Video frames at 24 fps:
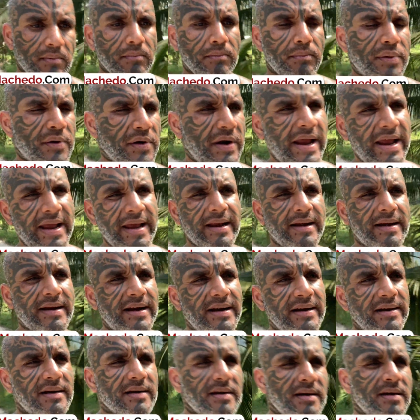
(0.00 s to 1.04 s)
brain,
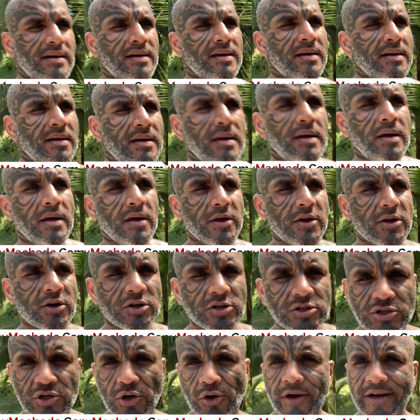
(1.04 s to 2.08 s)
and you know,
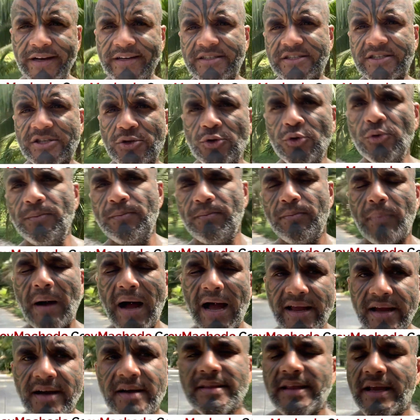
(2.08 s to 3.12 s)
joint soup,
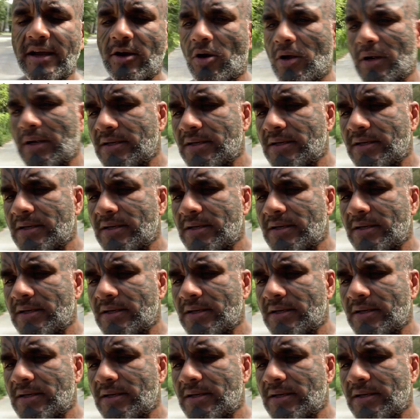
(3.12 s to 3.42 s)
paya they call